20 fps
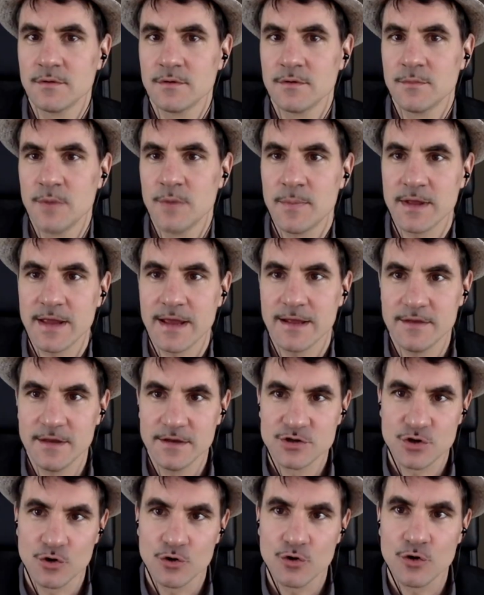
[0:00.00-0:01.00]
People can
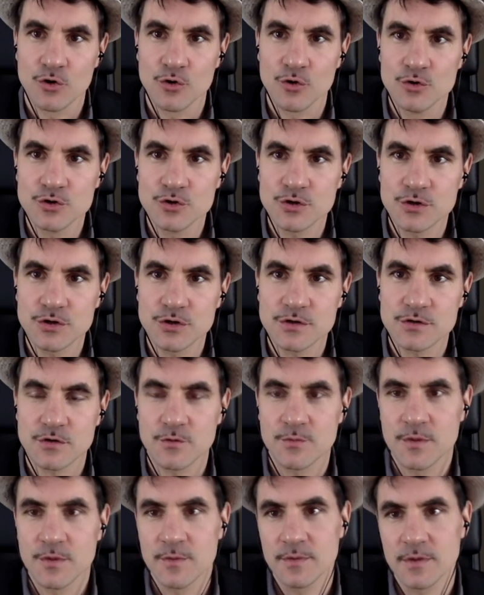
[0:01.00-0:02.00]
teach conclusions
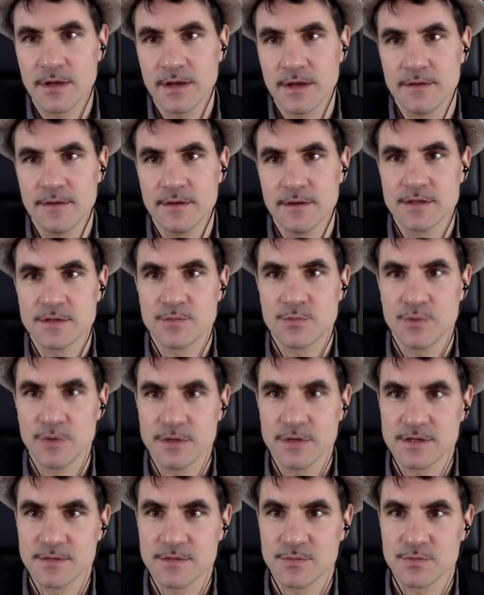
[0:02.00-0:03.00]
or people can teach
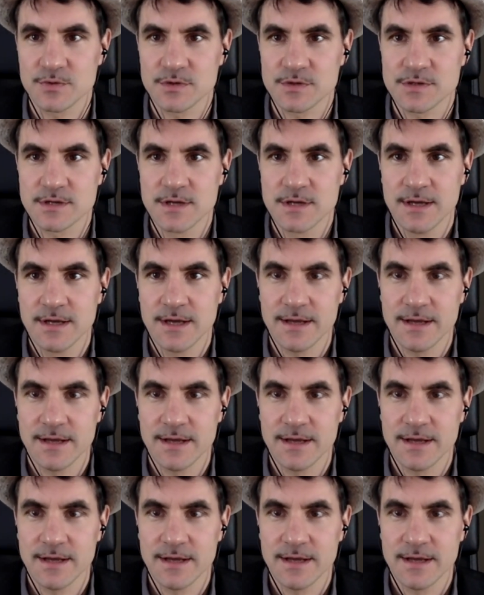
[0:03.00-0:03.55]
principles.